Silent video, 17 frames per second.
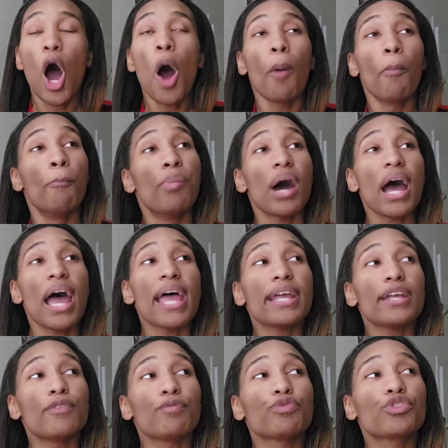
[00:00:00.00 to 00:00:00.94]
but
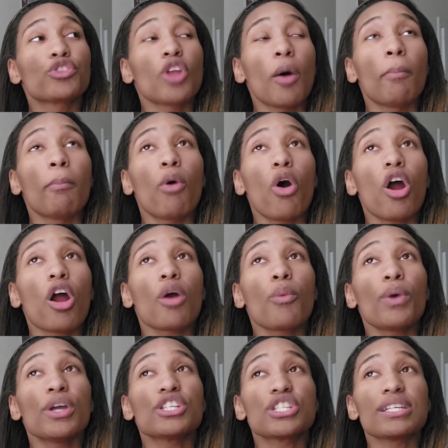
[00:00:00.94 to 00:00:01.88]
the more
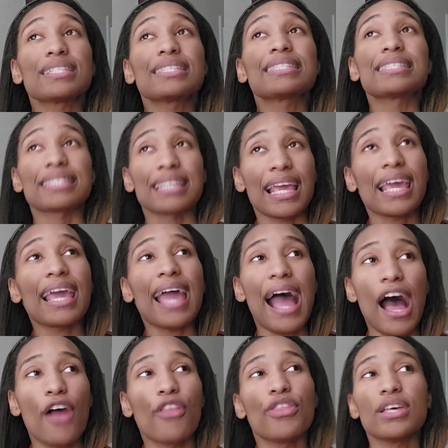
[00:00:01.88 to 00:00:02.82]
we just see
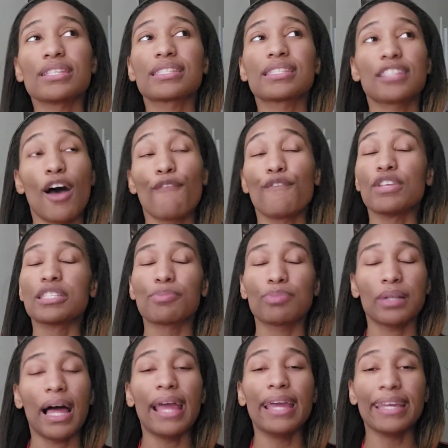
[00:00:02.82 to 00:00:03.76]
how this stuff is
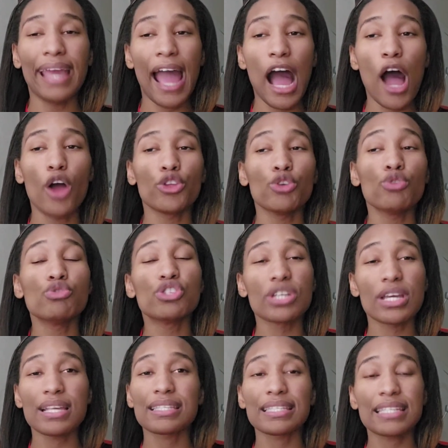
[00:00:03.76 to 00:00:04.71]
playing out, you
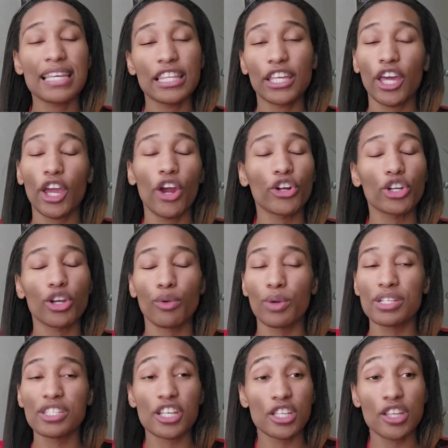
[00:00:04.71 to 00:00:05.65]
just see the
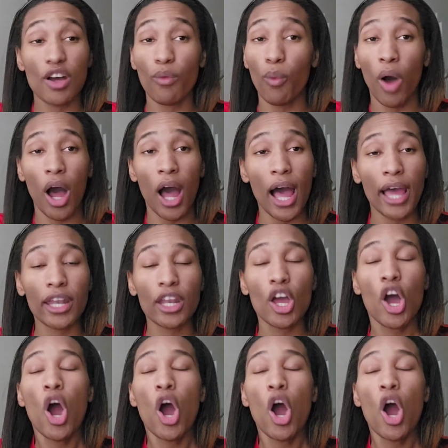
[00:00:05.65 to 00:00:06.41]
characteristics of Juan,